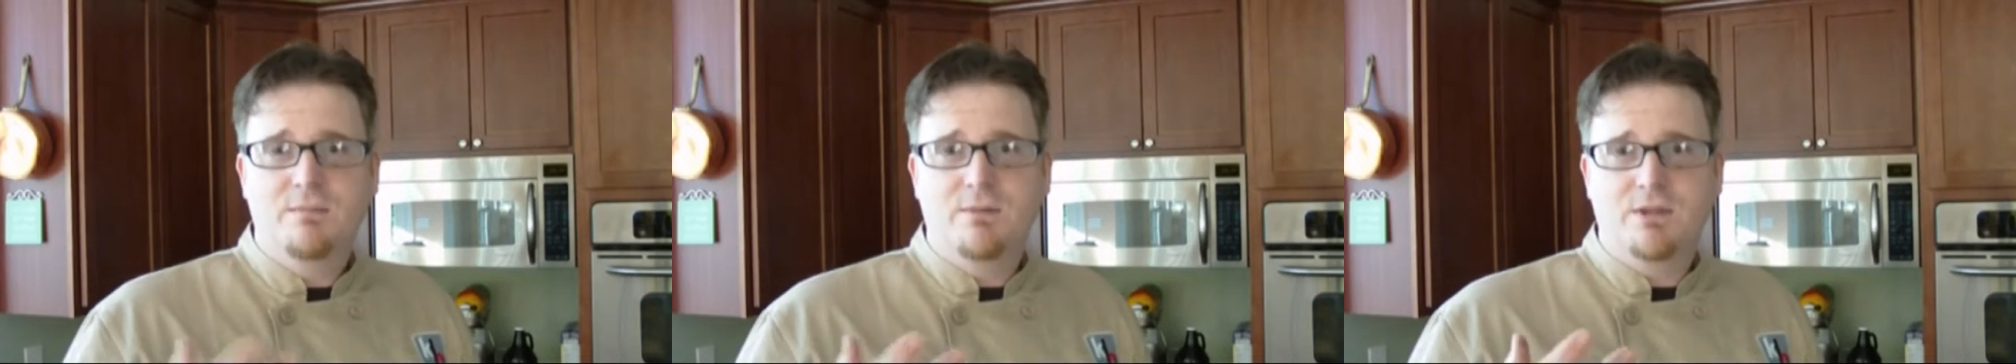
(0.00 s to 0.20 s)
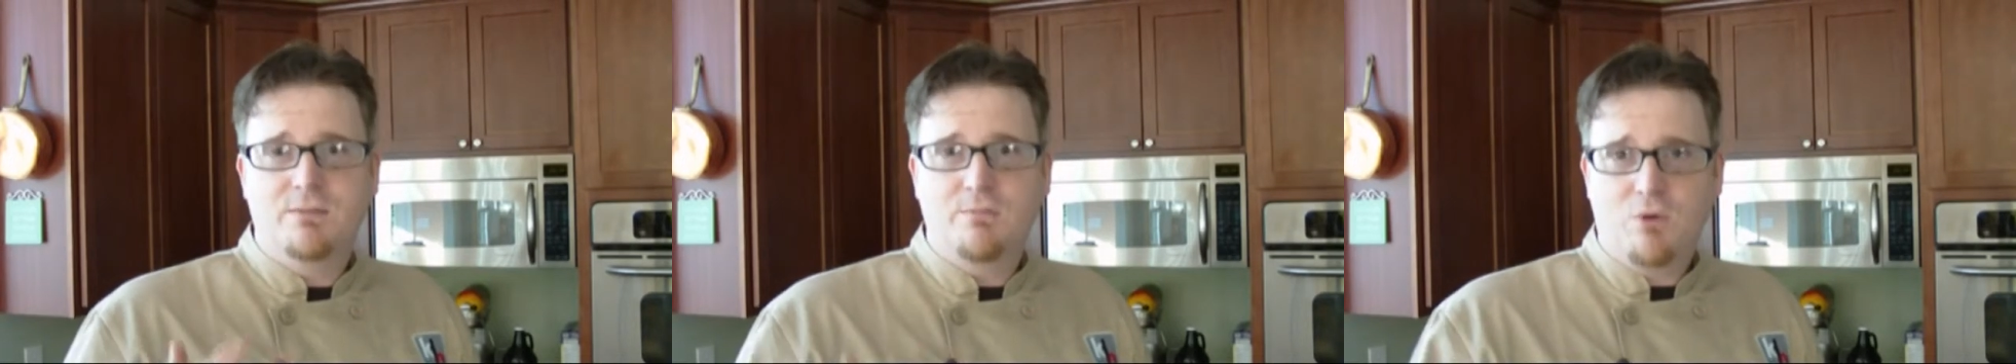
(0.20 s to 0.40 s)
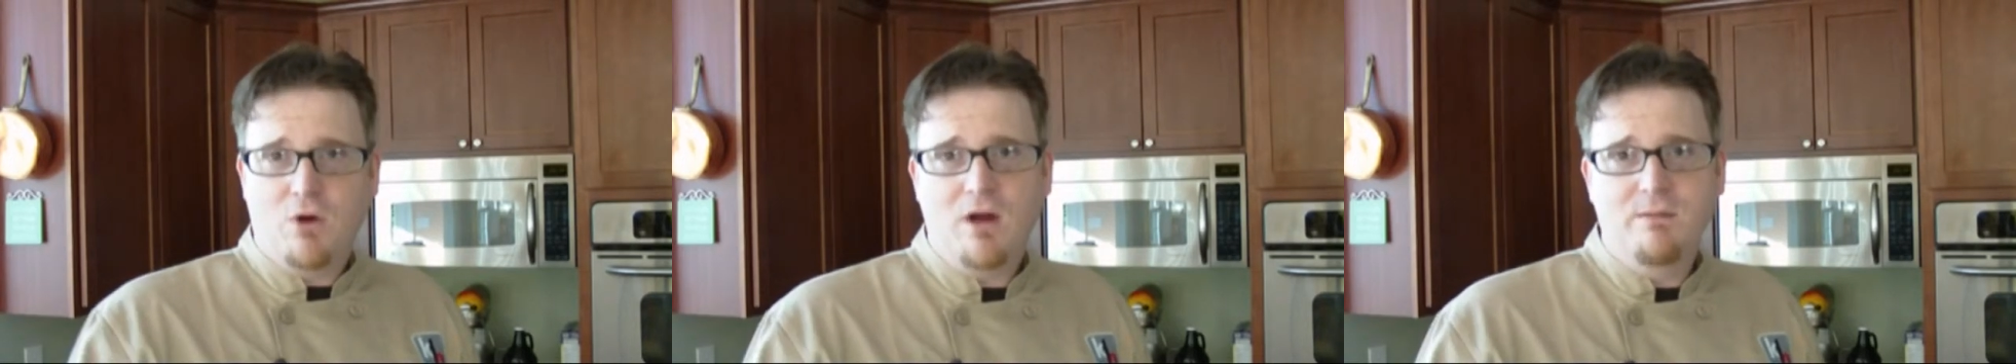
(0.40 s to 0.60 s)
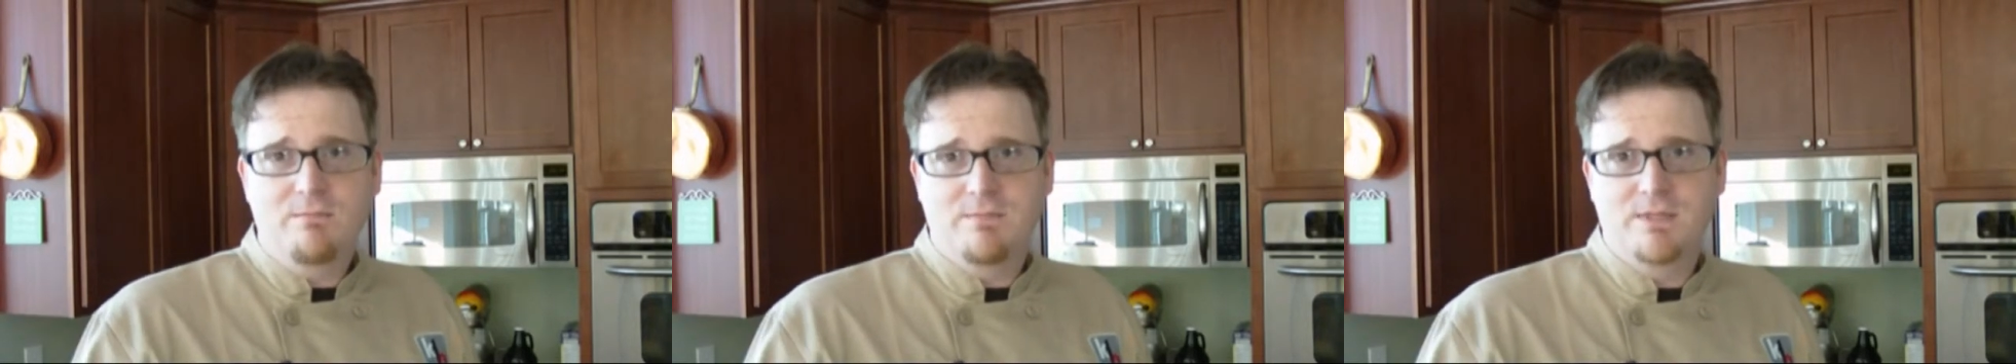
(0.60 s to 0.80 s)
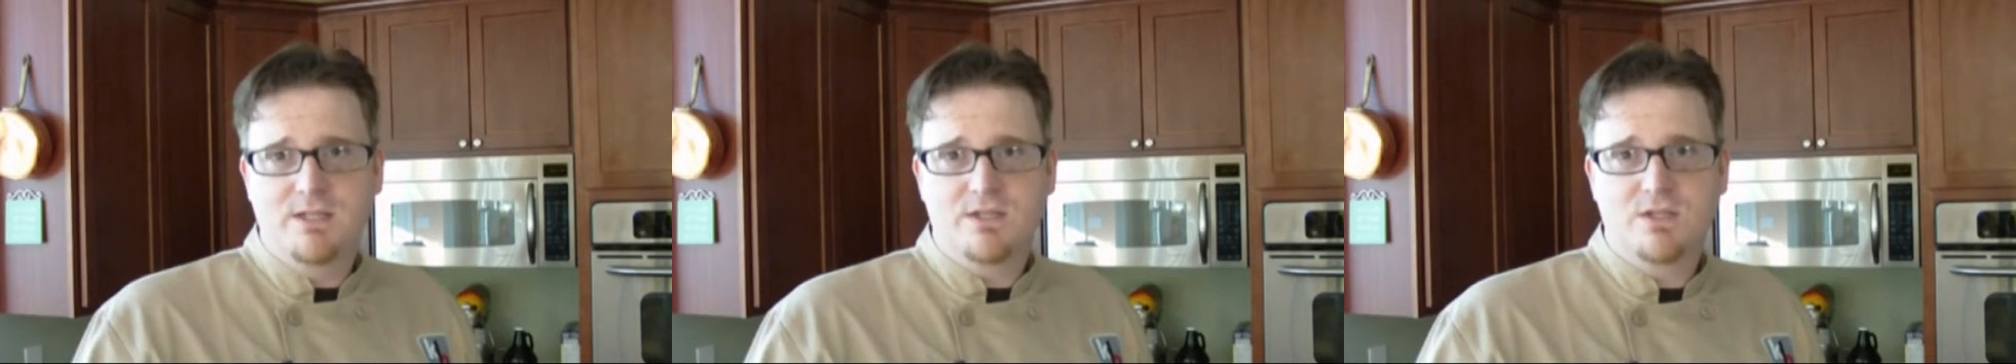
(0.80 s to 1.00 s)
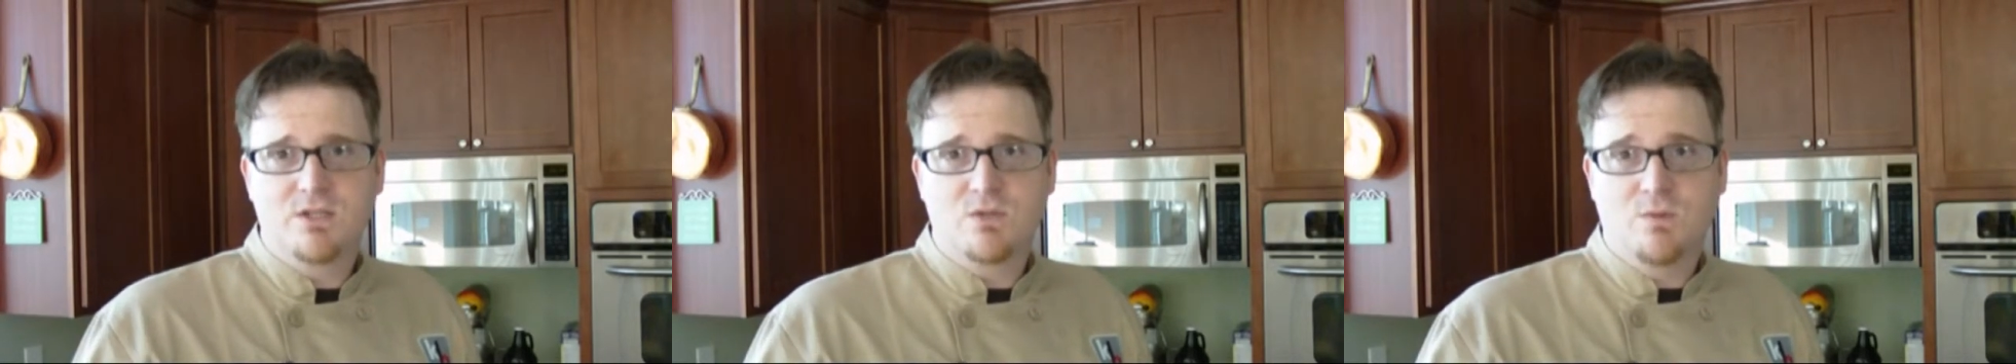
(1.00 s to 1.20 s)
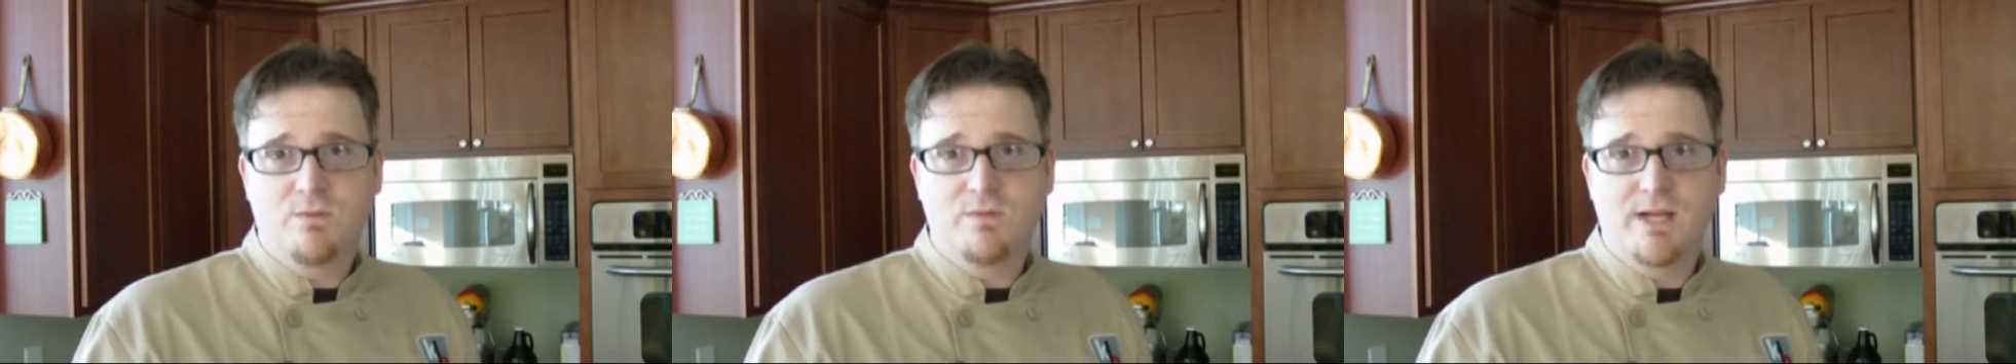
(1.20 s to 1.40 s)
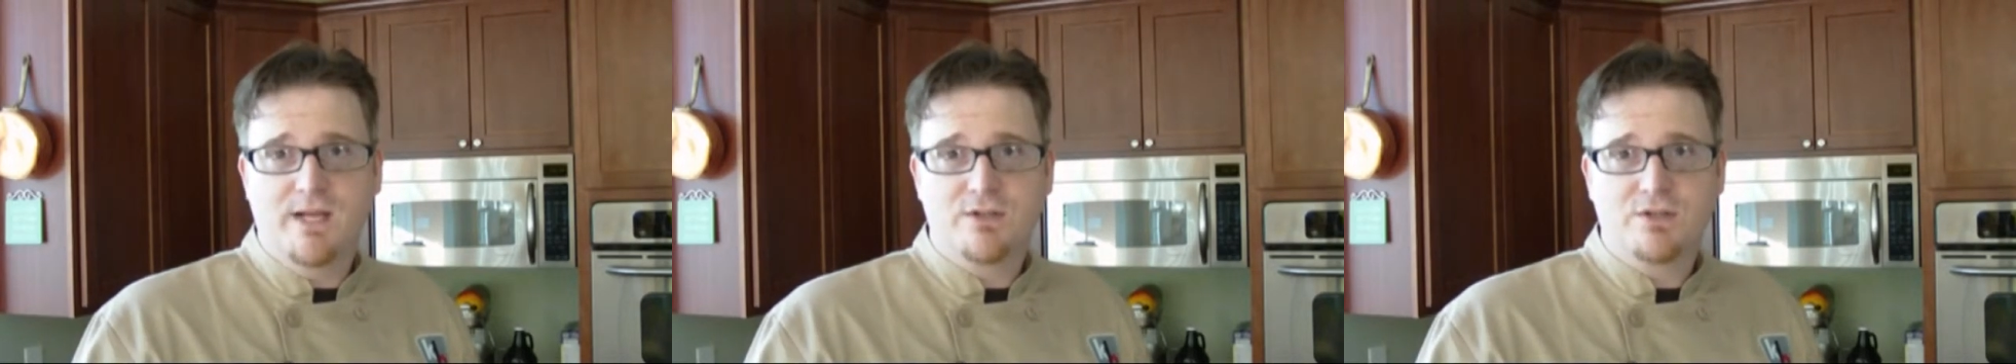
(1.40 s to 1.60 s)
but the problem is
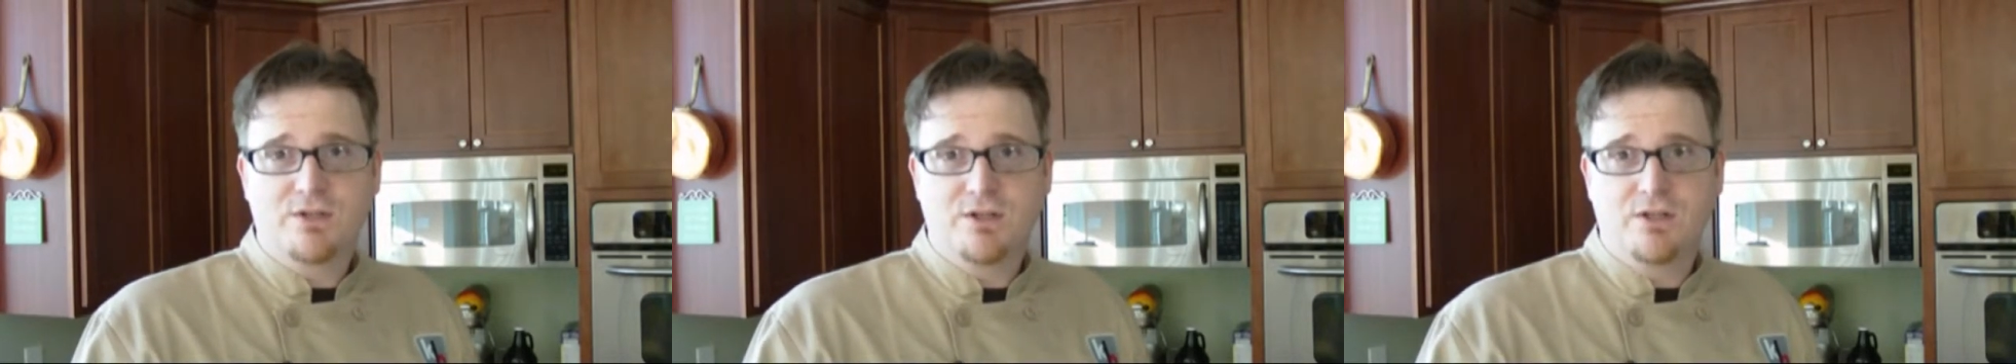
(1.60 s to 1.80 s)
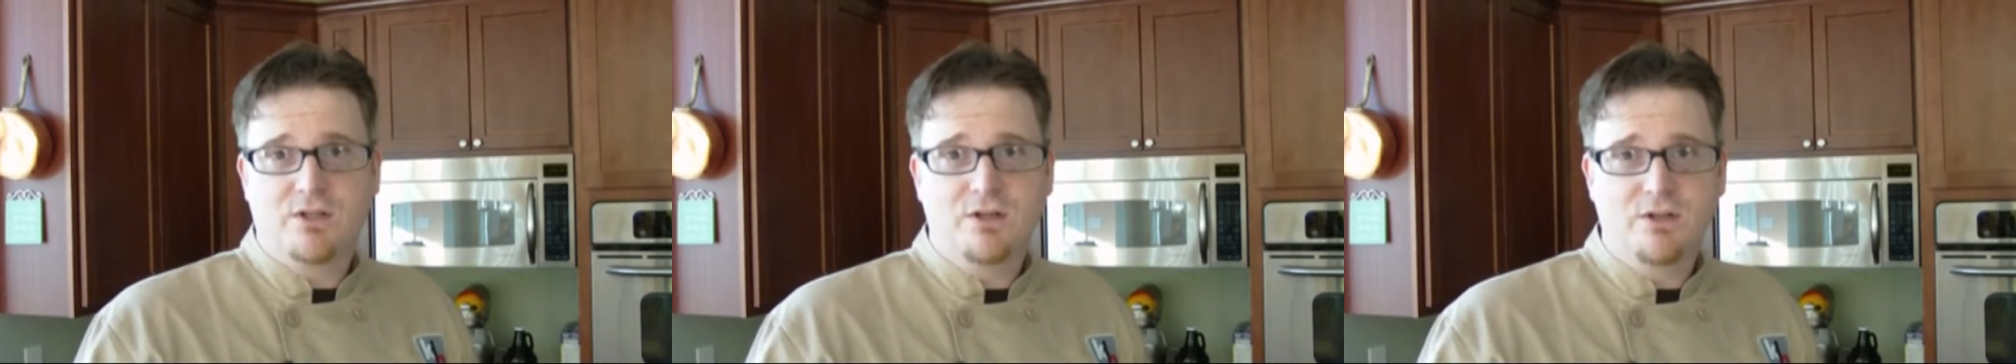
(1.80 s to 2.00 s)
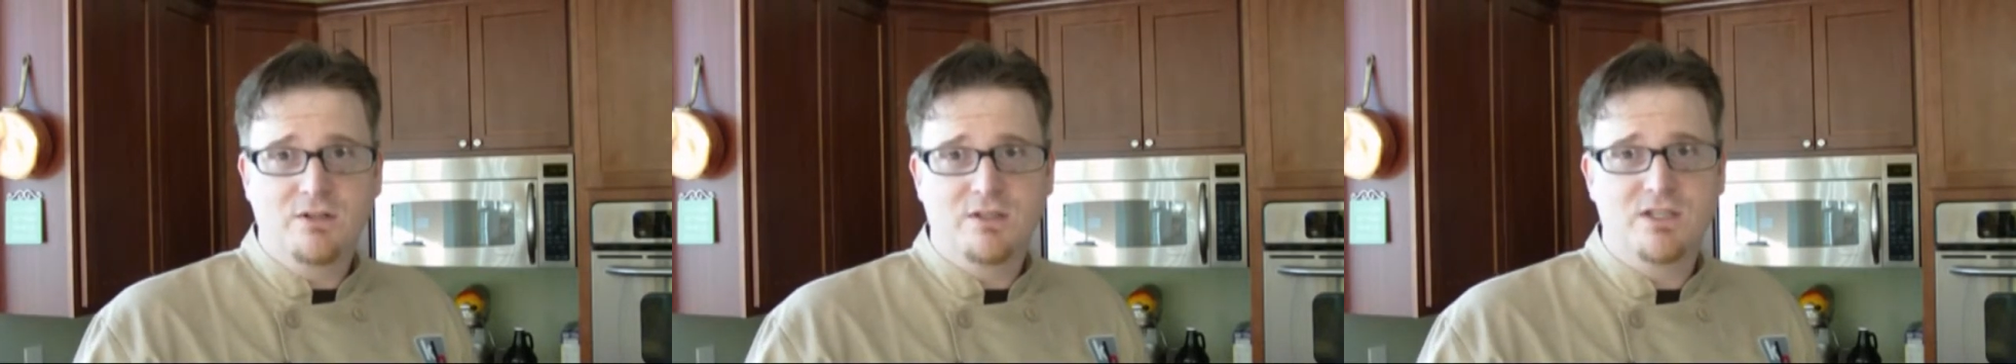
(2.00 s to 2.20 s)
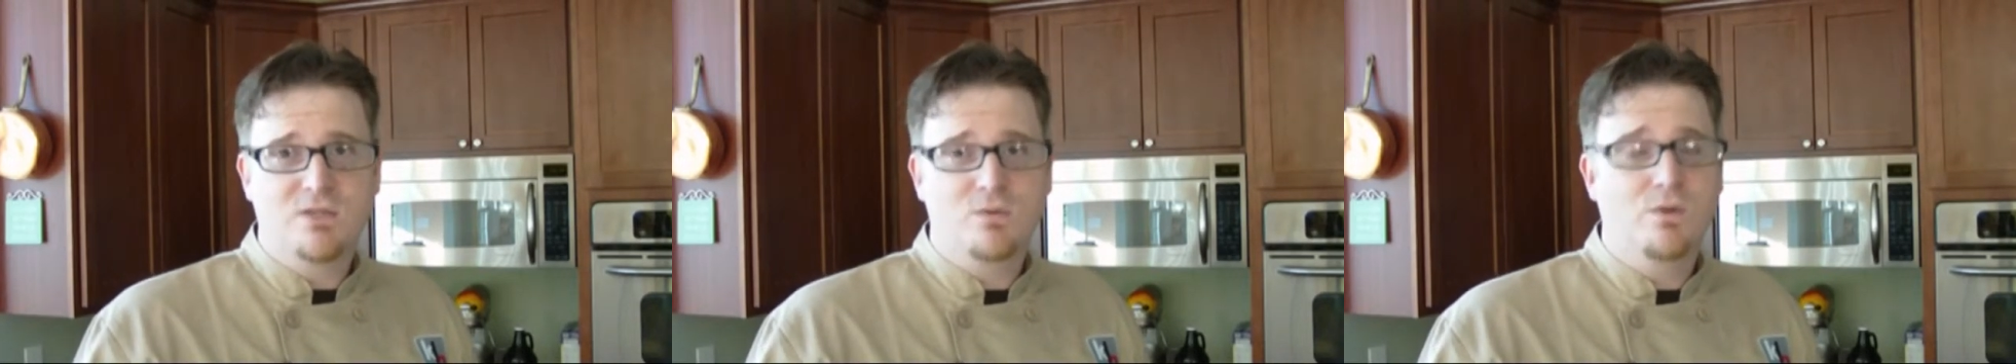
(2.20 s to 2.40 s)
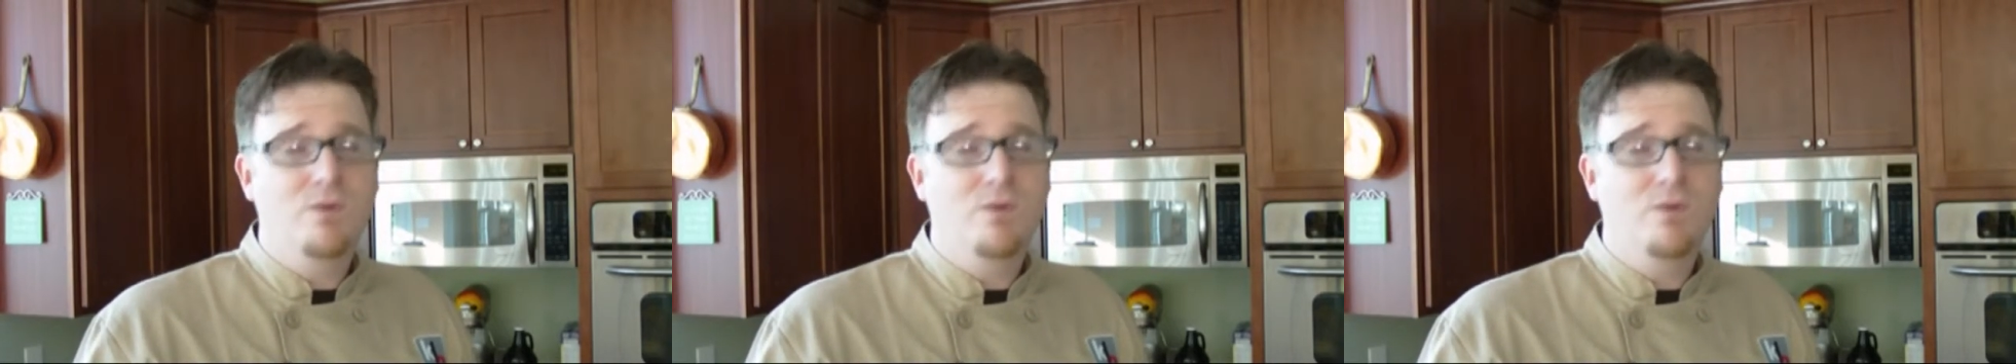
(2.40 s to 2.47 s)
when we actually go to cook this,